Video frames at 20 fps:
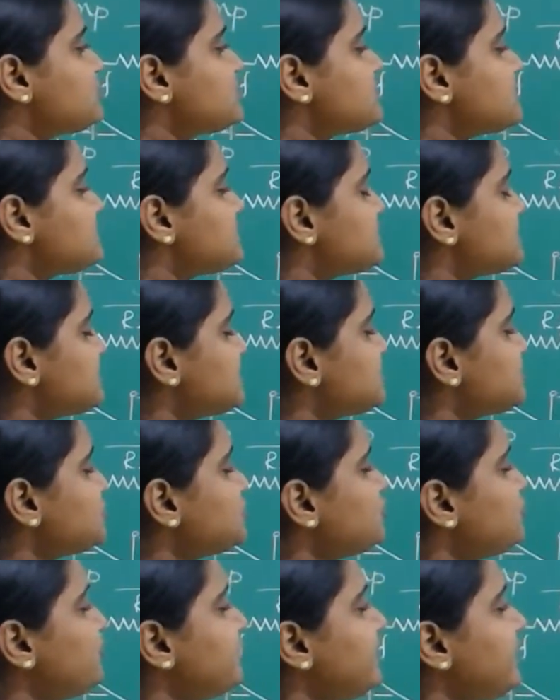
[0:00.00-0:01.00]
to
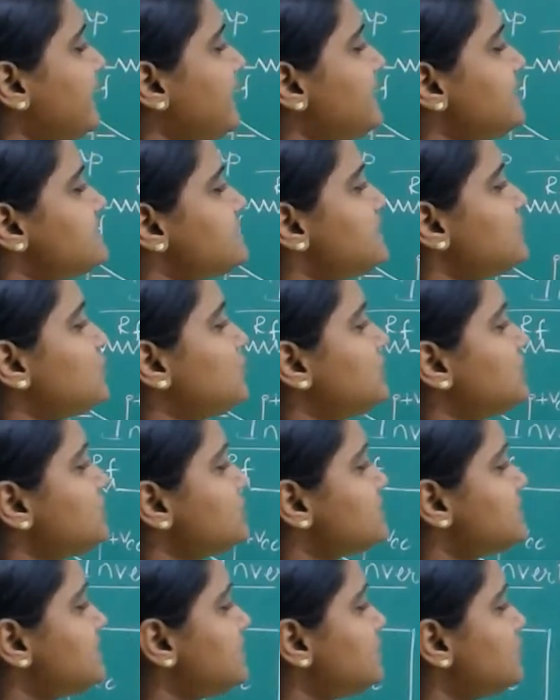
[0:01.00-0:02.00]
substitute Va is equal to
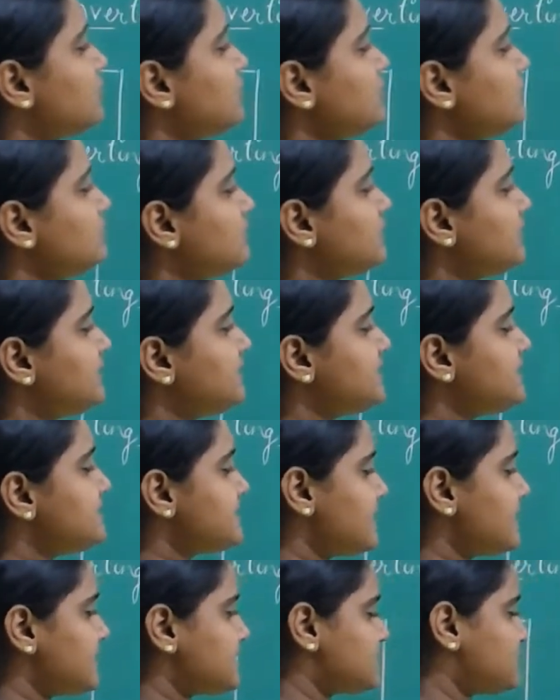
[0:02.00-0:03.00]
0 in these
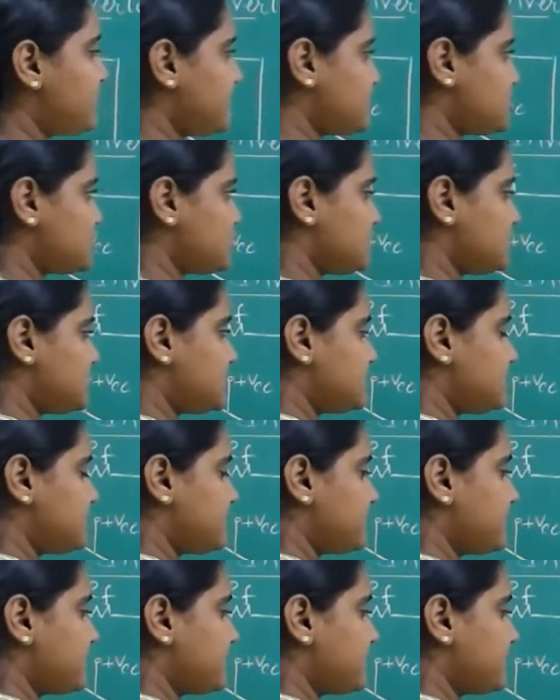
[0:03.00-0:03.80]
expressions.